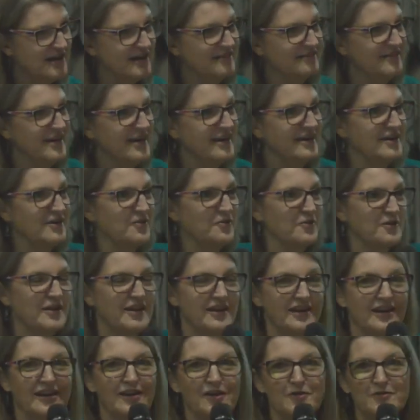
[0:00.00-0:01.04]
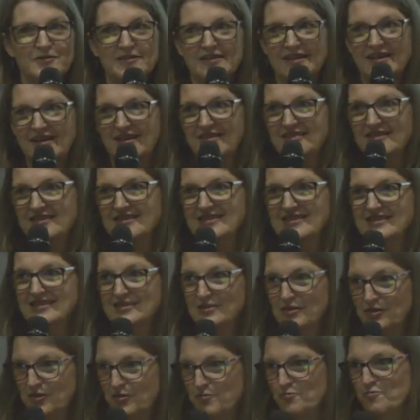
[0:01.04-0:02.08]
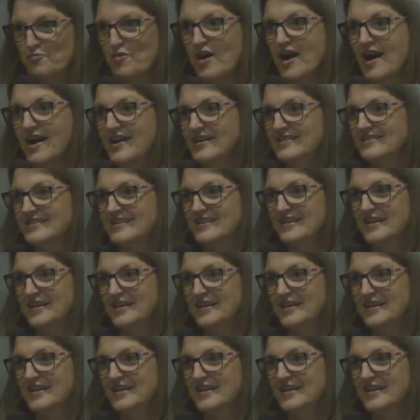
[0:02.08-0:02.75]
and it goes in the right